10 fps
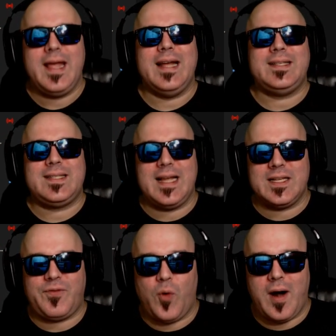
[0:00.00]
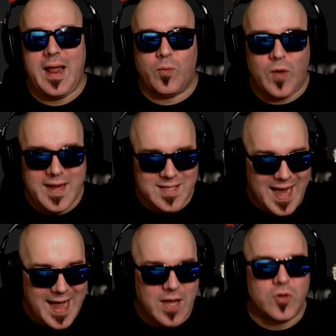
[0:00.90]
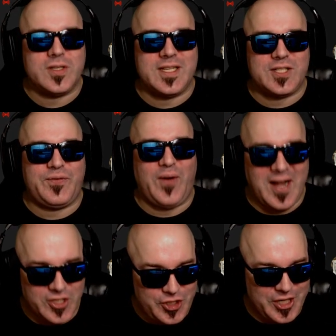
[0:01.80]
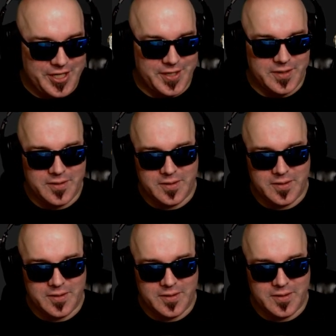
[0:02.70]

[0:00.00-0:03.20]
It stands for erectile dysfunction.